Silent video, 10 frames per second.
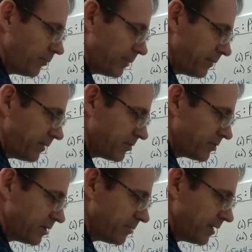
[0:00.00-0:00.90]
Maybe it
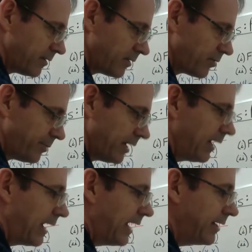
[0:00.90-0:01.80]
should have been a little bit
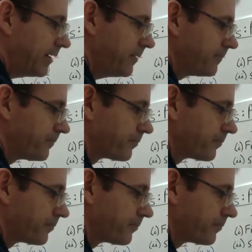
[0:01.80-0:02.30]
higher.